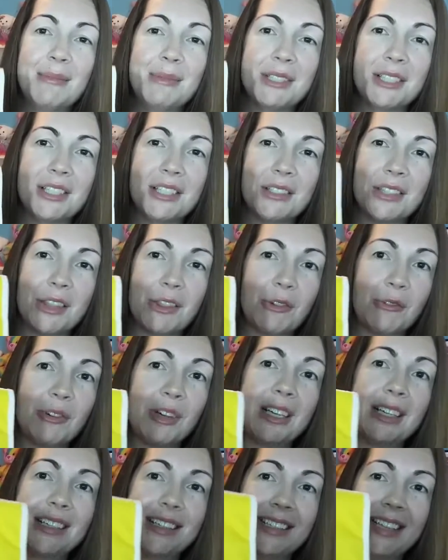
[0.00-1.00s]
am just
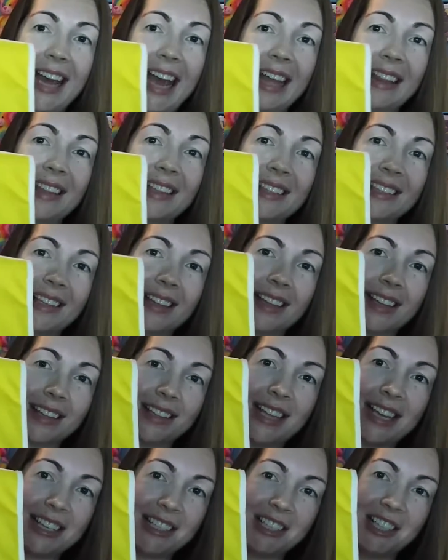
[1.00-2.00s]
thrilled to add this to the
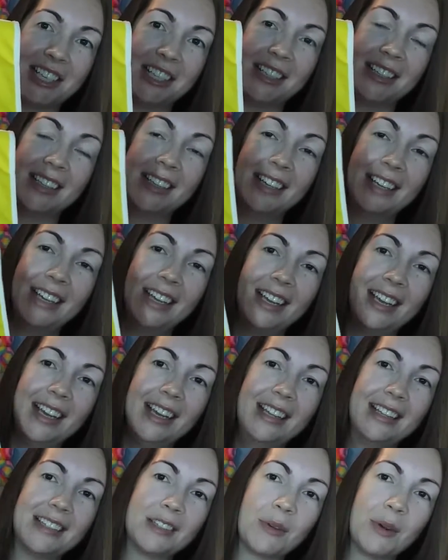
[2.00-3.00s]
collection.
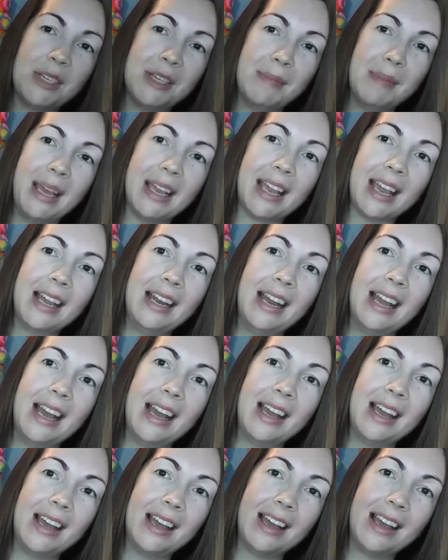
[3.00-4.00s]
It's going to make an
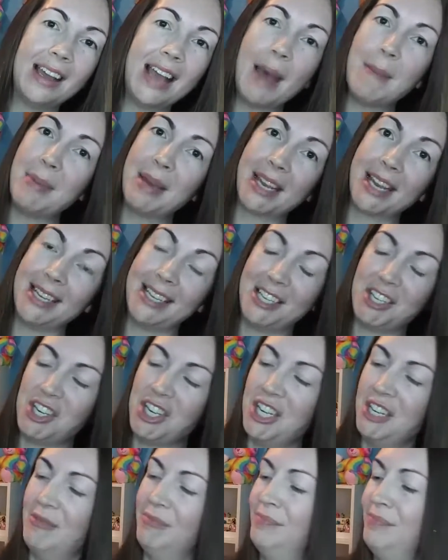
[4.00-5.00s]
epic
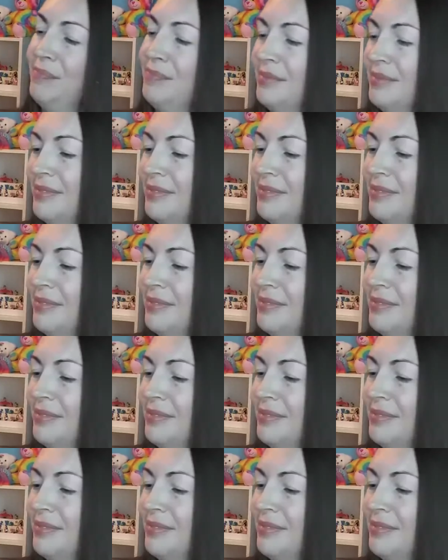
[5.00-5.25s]
edition.